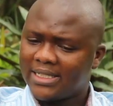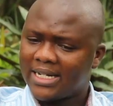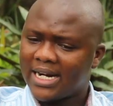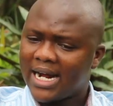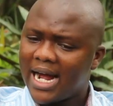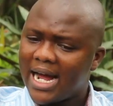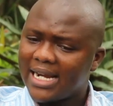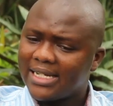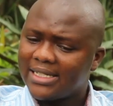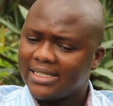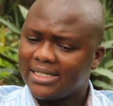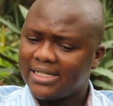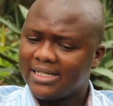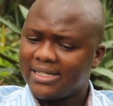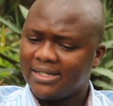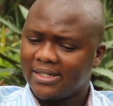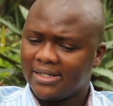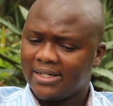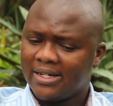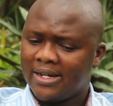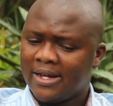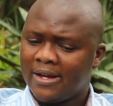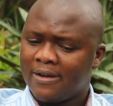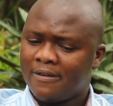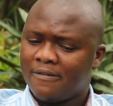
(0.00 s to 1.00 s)

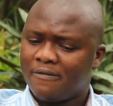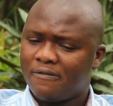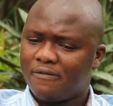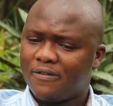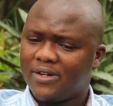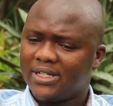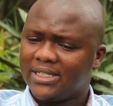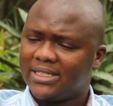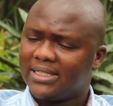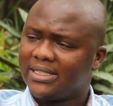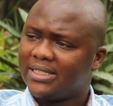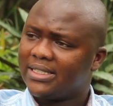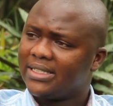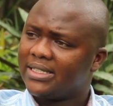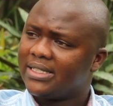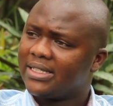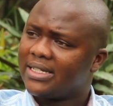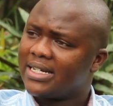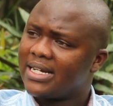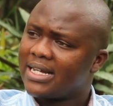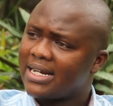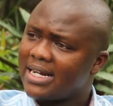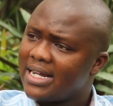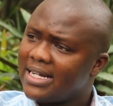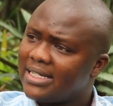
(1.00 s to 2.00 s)
cutting, first
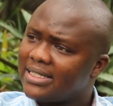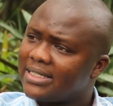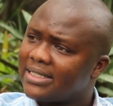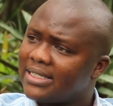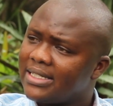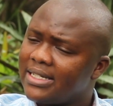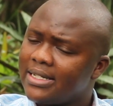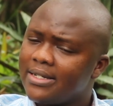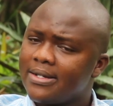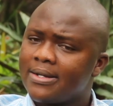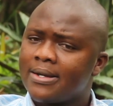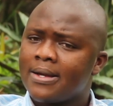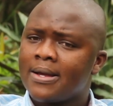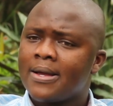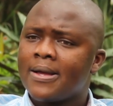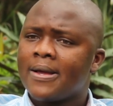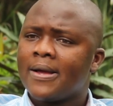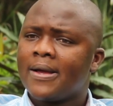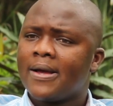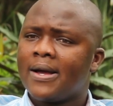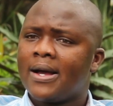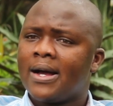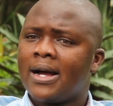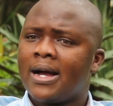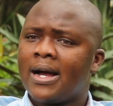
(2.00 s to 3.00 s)
grazing,
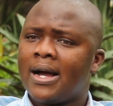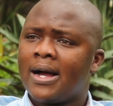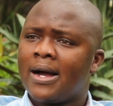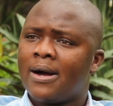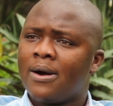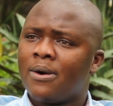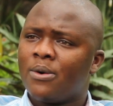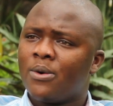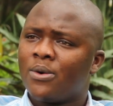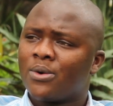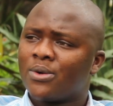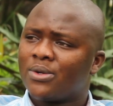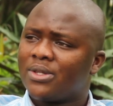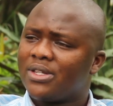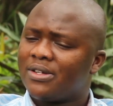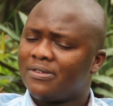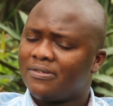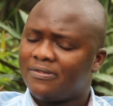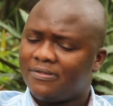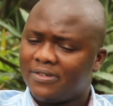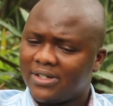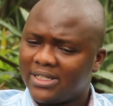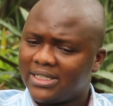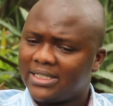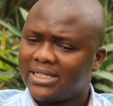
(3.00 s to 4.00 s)
or the
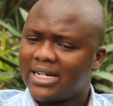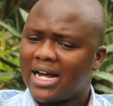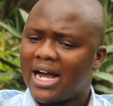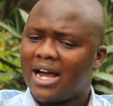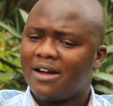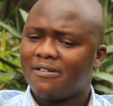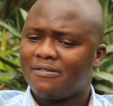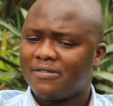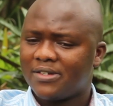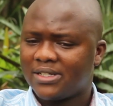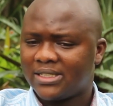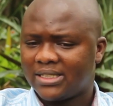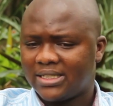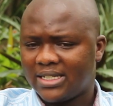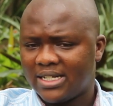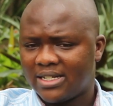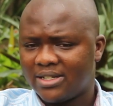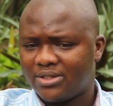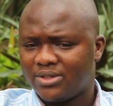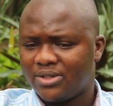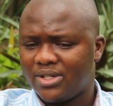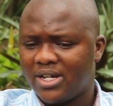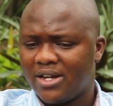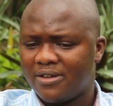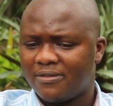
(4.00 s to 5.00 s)
first harvest,
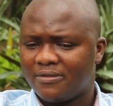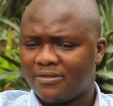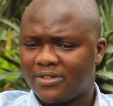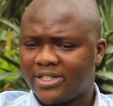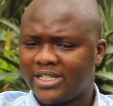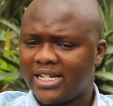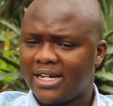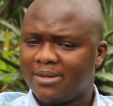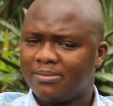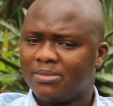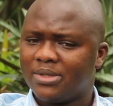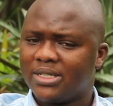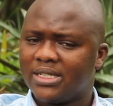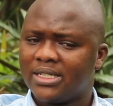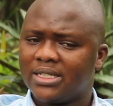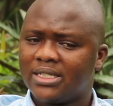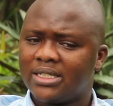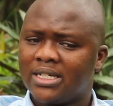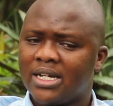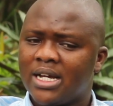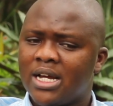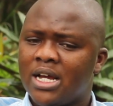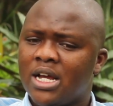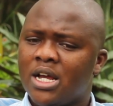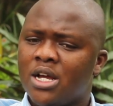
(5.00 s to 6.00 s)
as we have termed
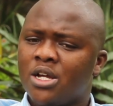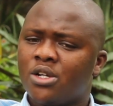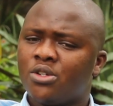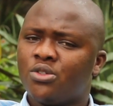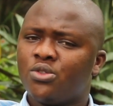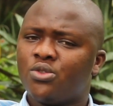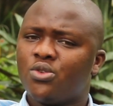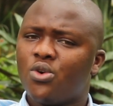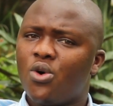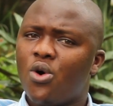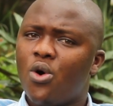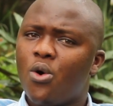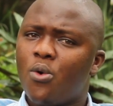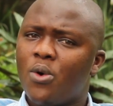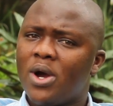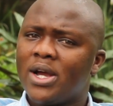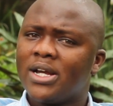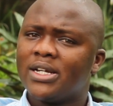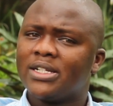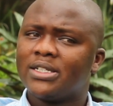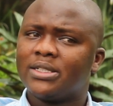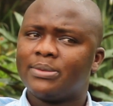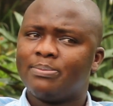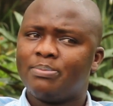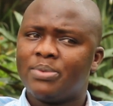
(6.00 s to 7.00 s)
it, should
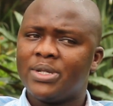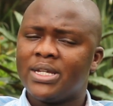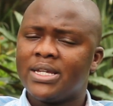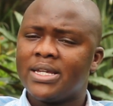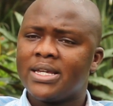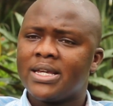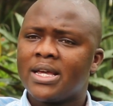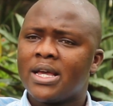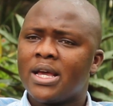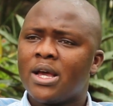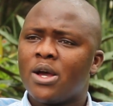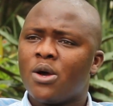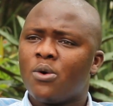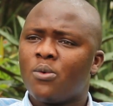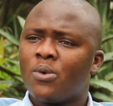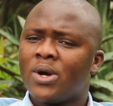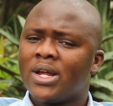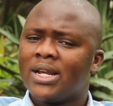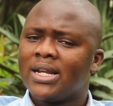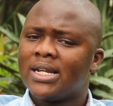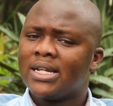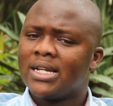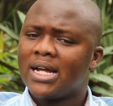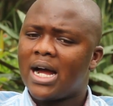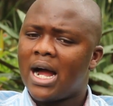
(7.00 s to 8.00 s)
always be
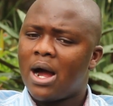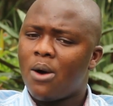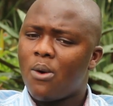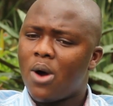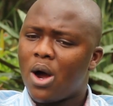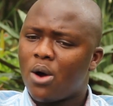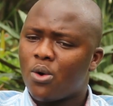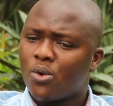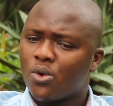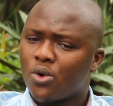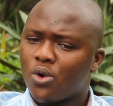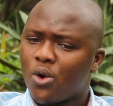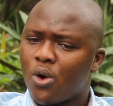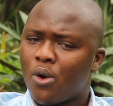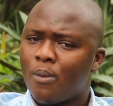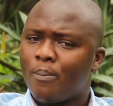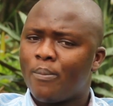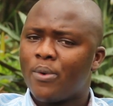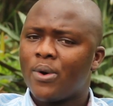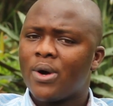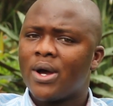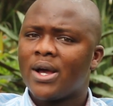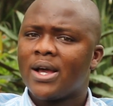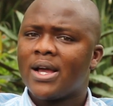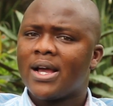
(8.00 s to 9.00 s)
when our crop
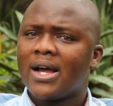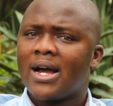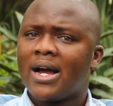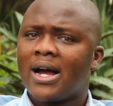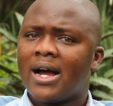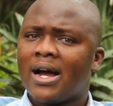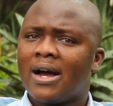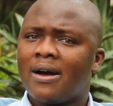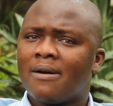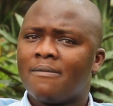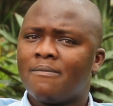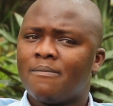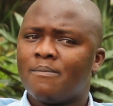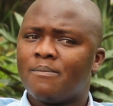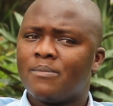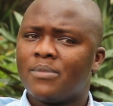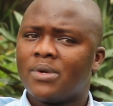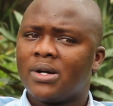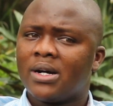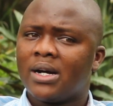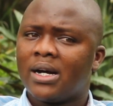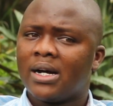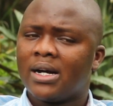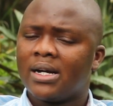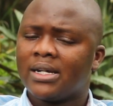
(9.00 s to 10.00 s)

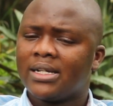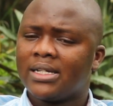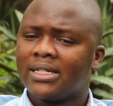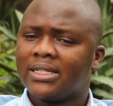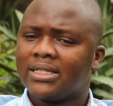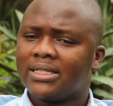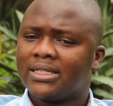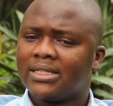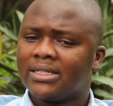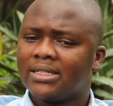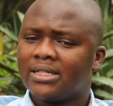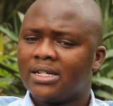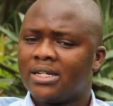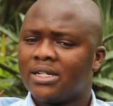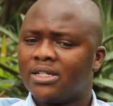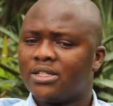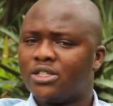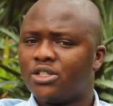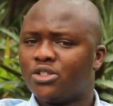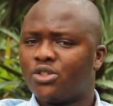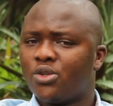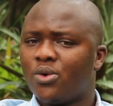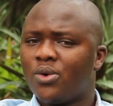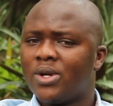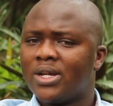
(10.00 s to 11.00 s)

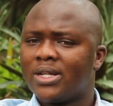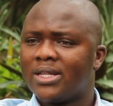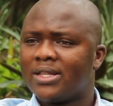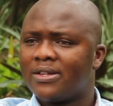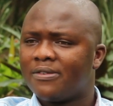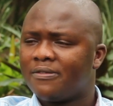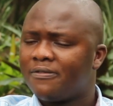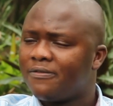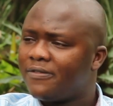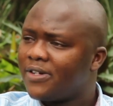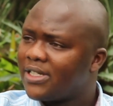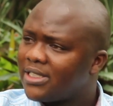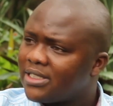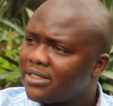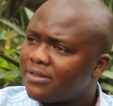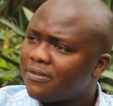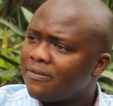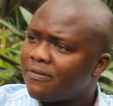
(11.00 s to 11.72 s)
is showing the first